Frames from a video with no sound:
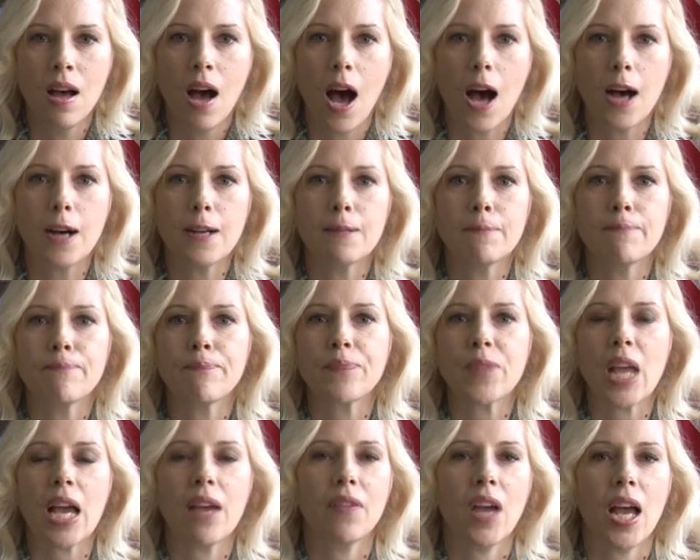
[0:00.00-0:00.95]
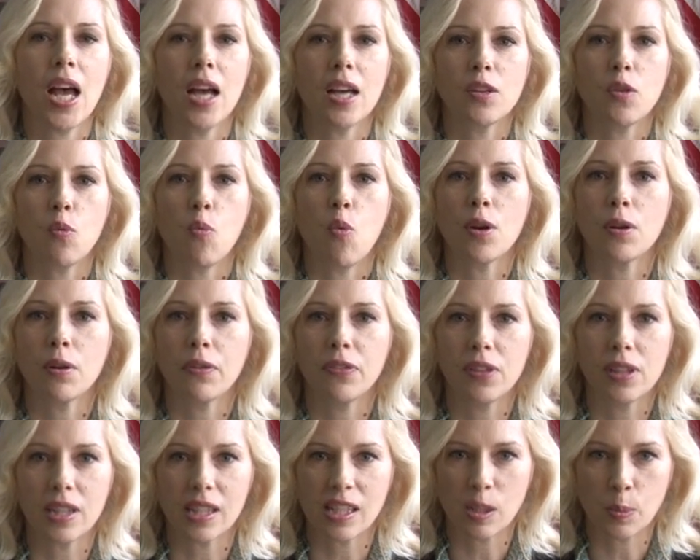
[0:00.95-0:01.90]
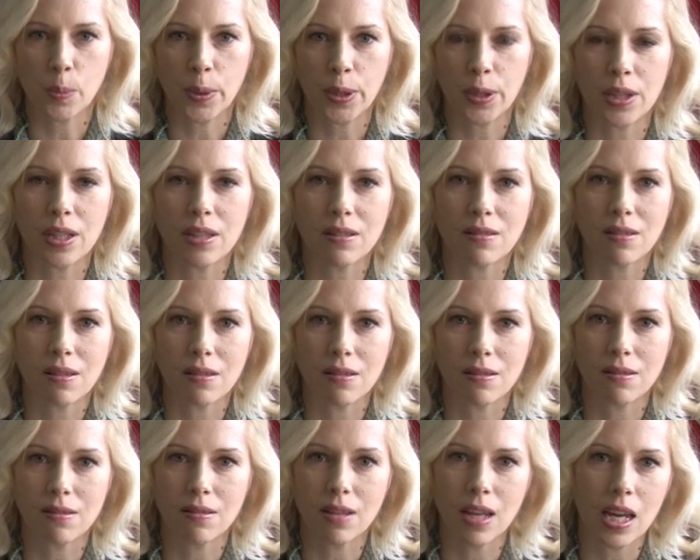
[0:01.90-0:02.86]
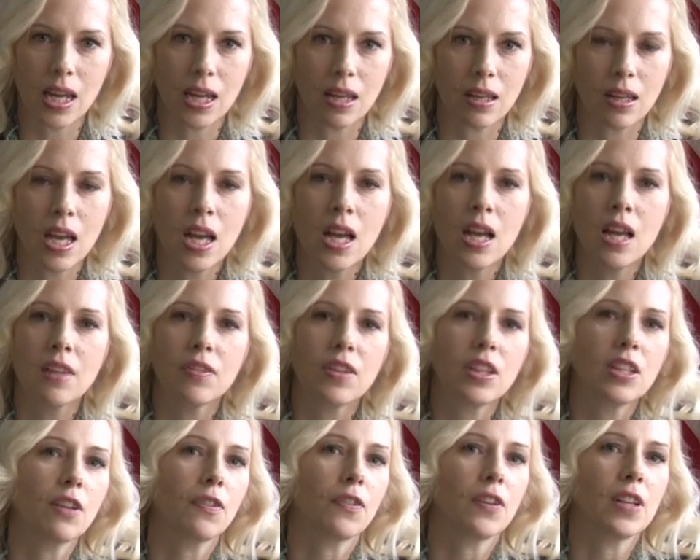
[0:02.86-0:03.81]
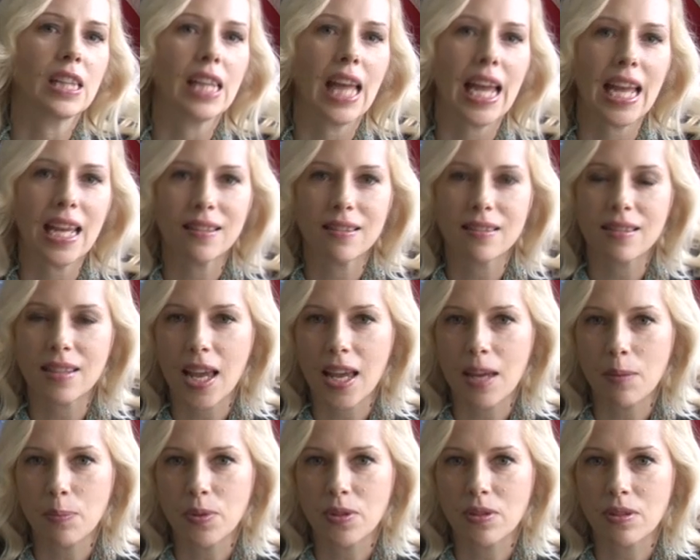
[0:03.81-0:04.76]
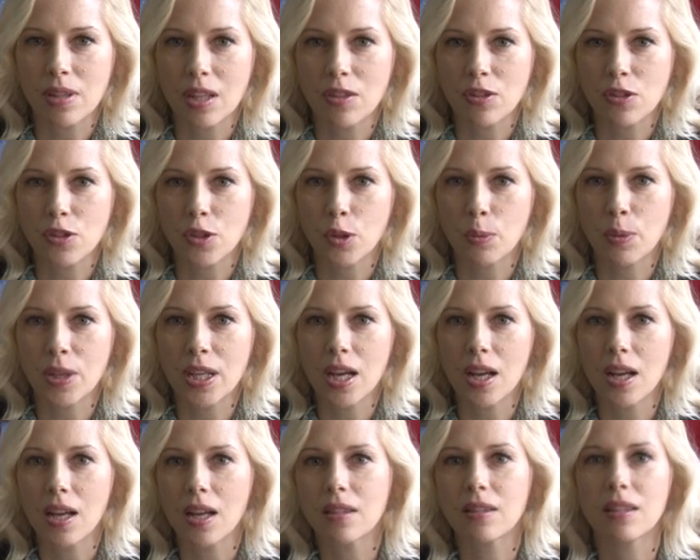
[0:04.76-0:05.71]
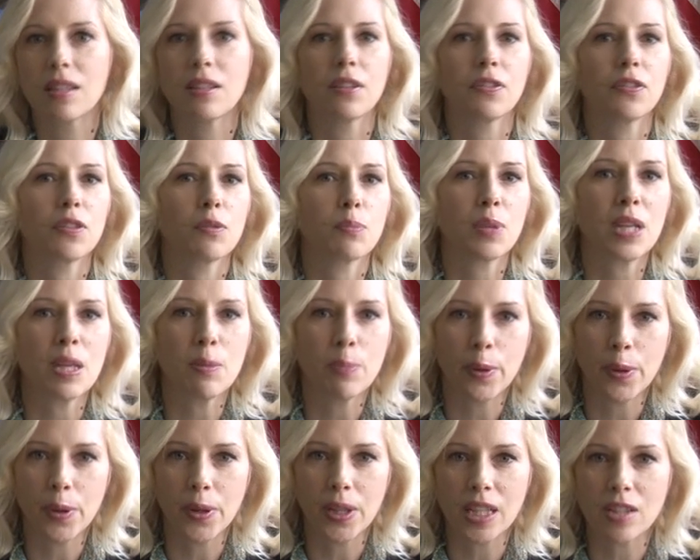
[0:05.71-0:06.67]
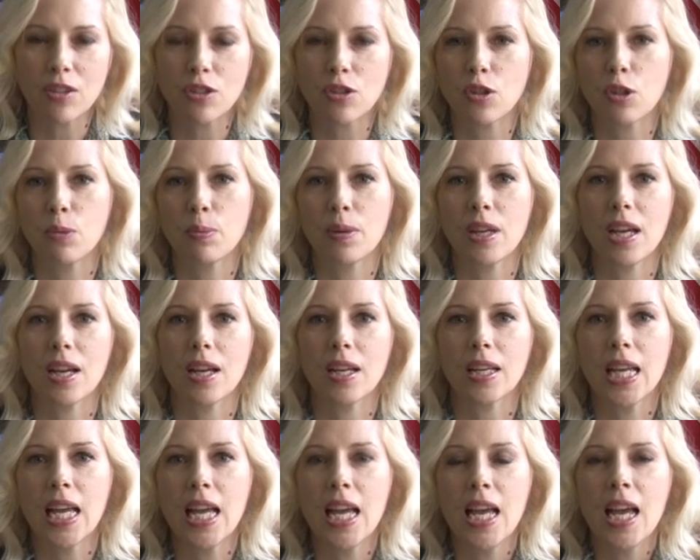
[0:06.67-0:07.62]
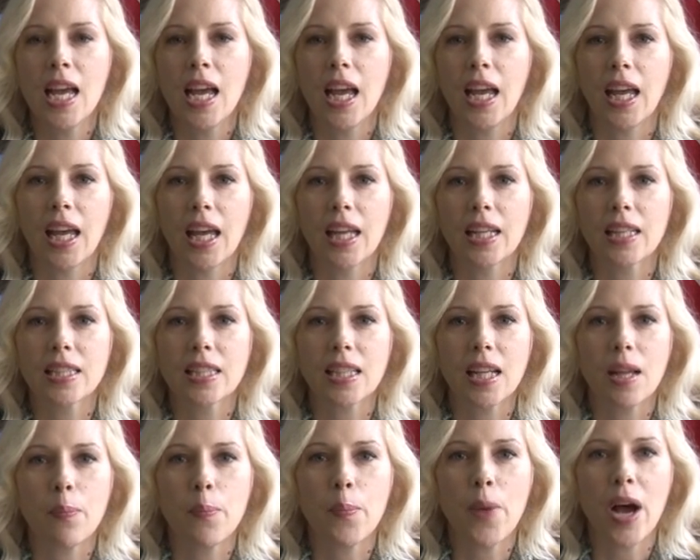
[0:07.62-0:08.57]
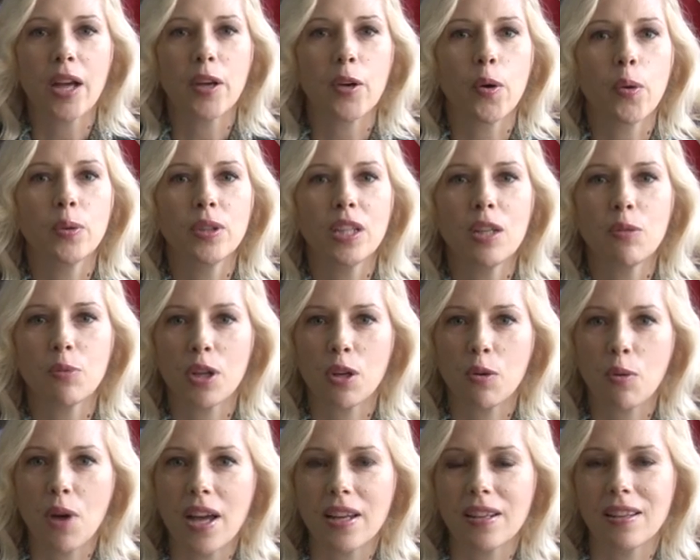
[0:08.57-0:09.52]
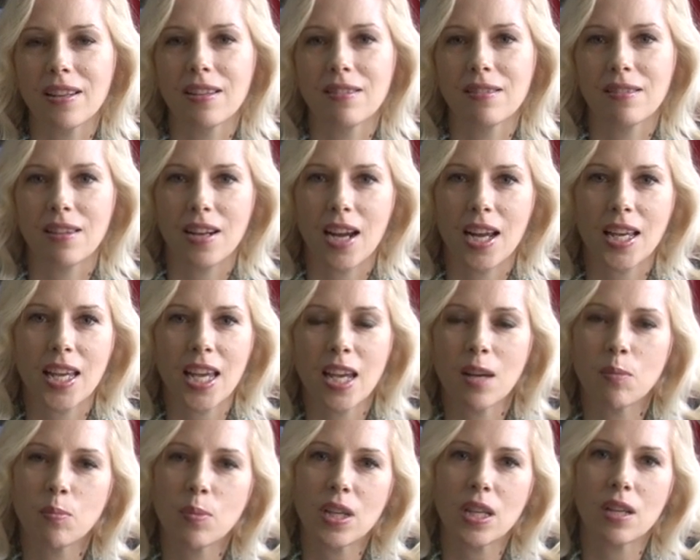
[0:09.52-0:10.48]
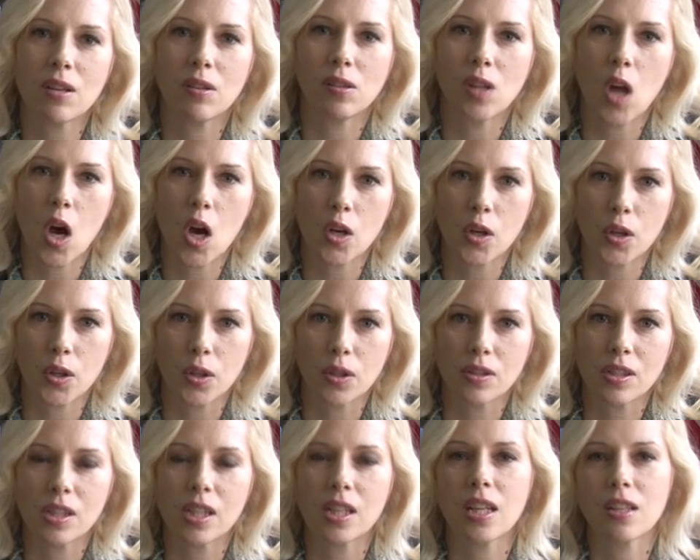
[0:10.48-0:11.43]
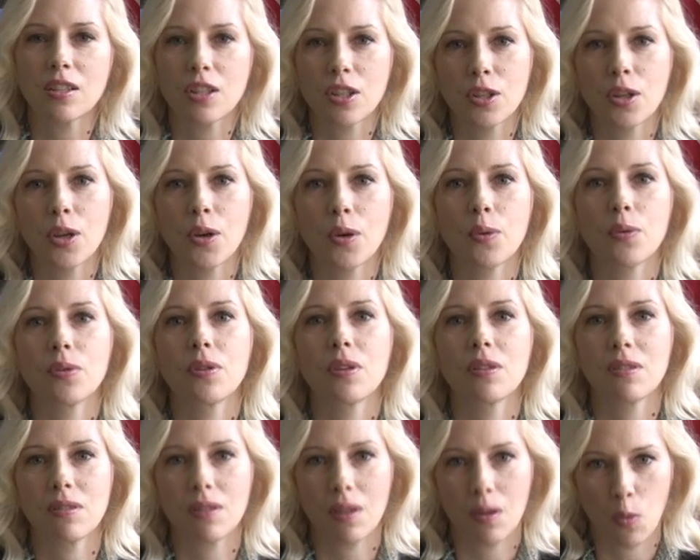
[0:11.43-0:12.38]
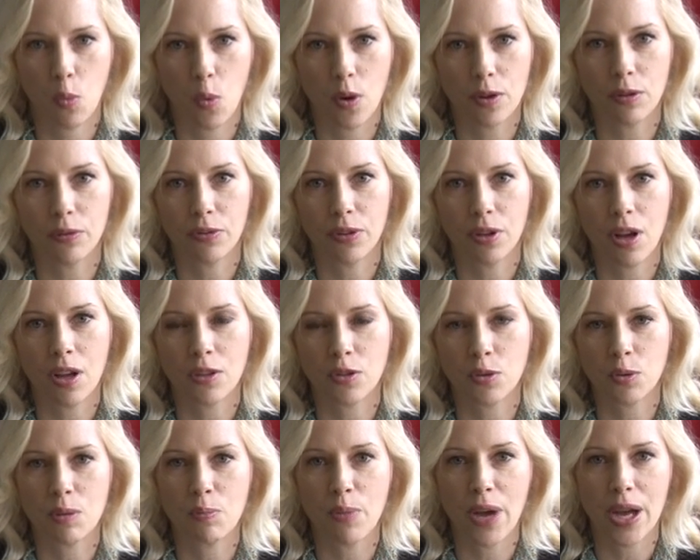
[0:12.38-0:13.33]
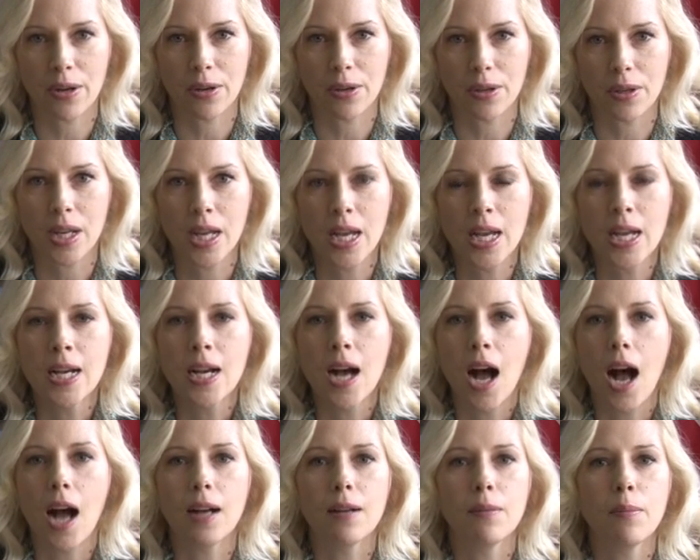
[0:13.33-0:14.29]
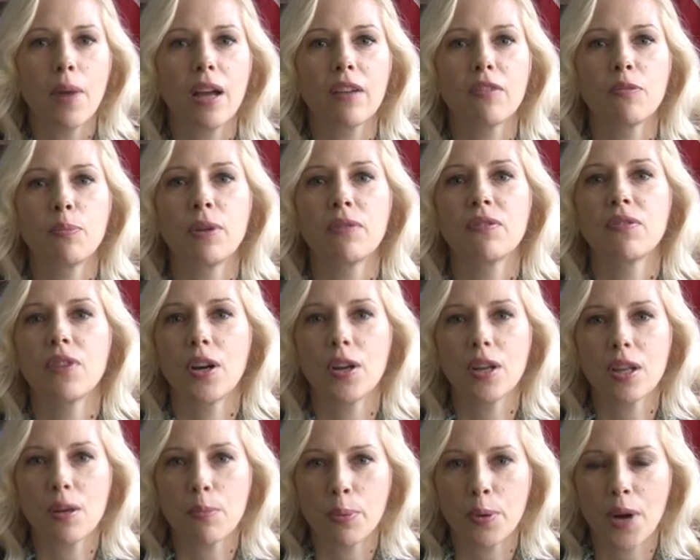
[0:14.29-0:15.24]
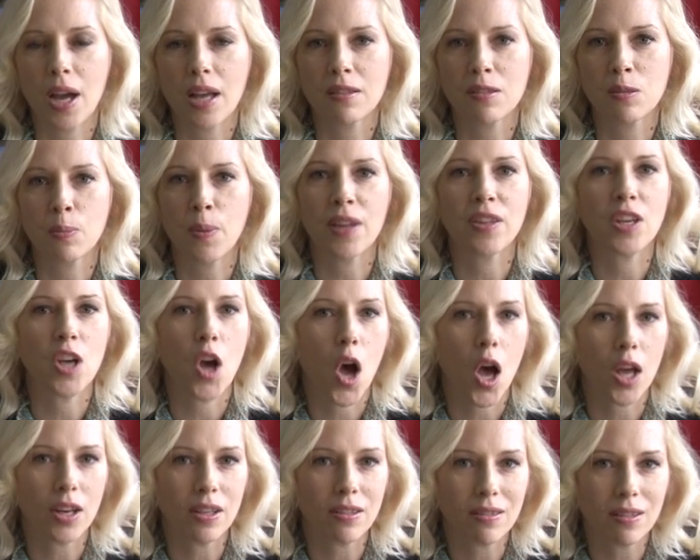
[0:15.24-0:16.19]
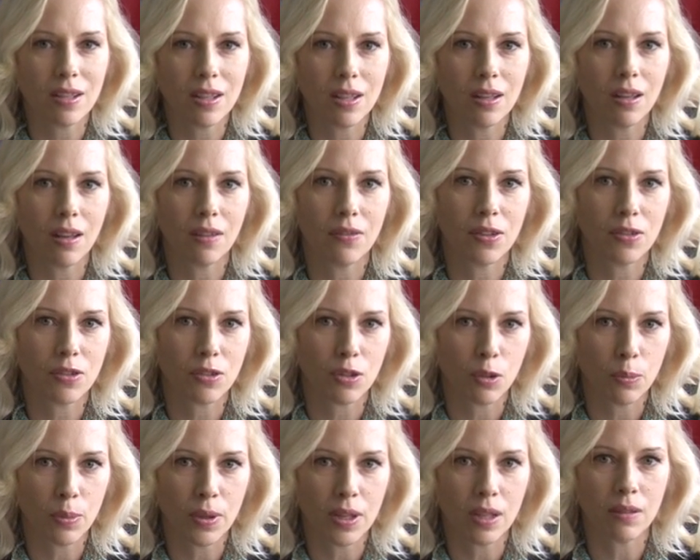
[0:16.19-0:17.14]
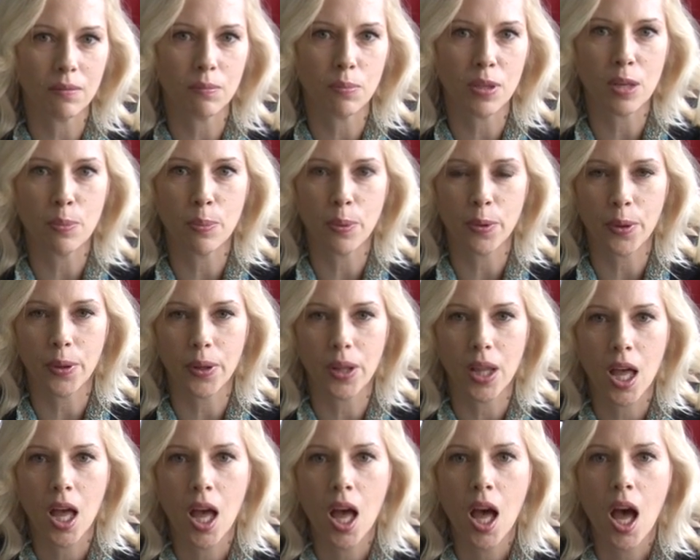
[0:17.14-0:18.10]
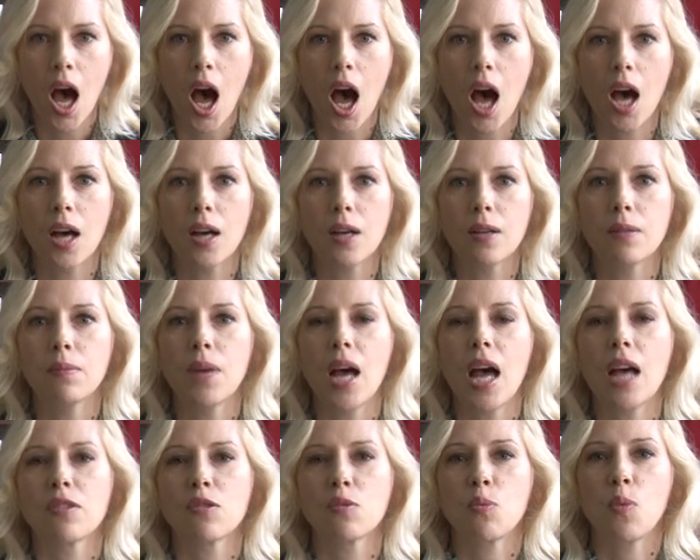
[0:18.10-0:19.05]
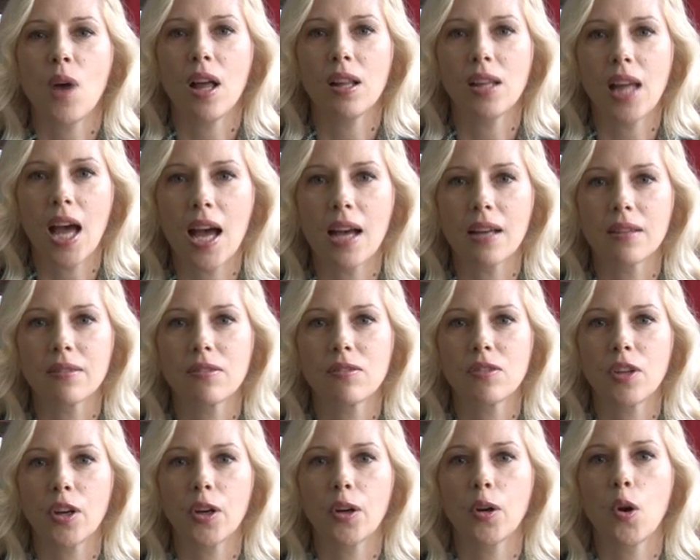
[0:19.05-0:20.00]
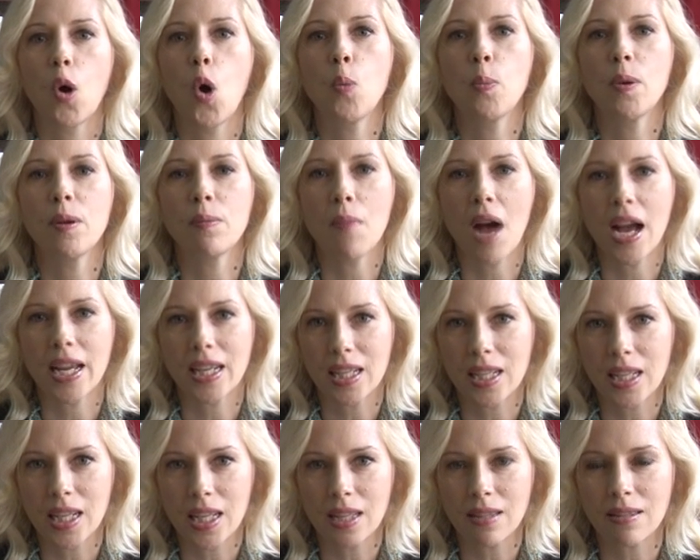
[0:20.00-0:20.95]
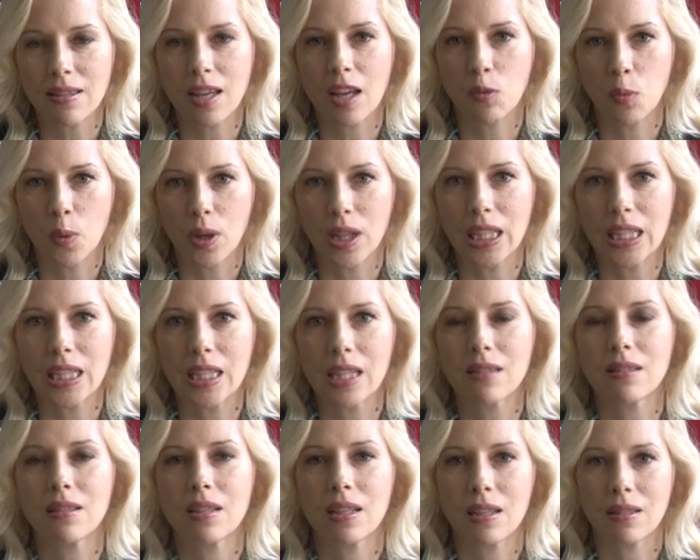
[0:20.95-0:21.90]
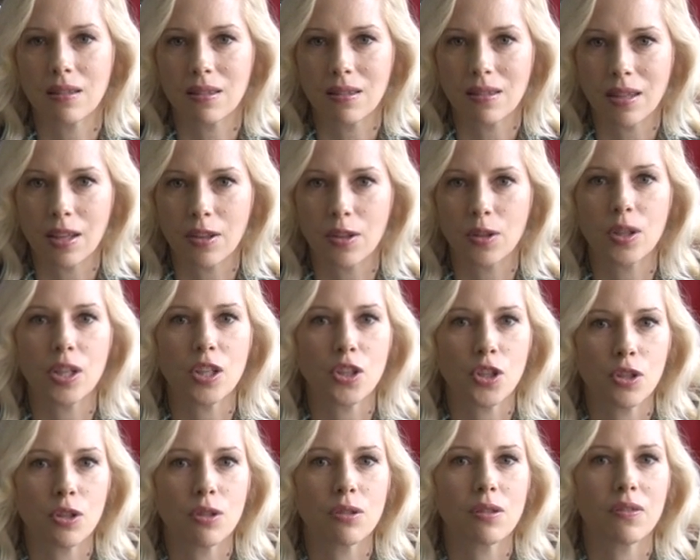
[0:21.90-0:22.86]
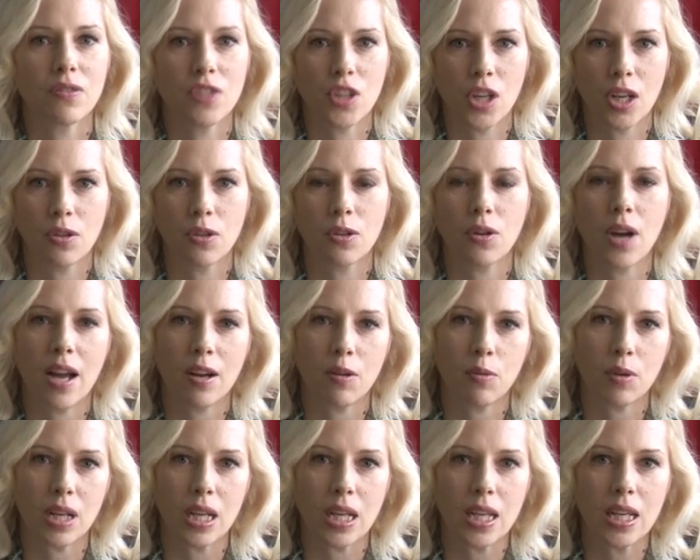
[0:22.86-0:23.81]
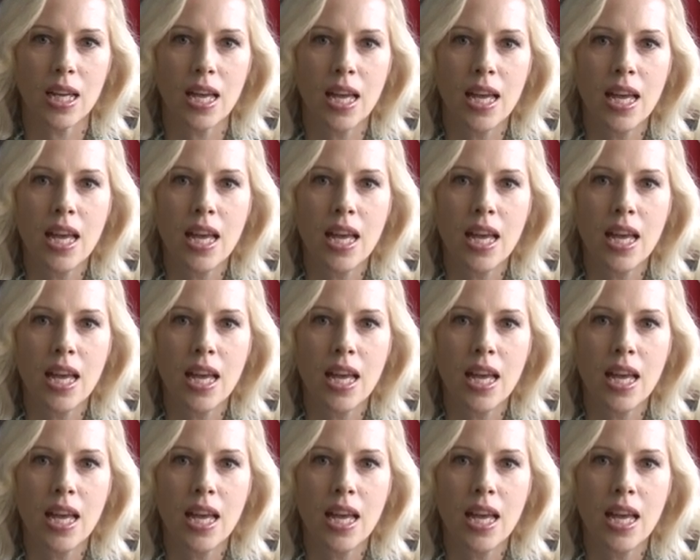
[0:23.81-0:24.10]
I've had wonderful experiences seeing the different landscapes in Serbia, the different people in Serbia, and my only regret is that I can't be here longer to get to know this wonderful country better. I've been very impressed by the honesty of the Serbian people, as well as their open-mindedness and willingness to consider issues of gender equity.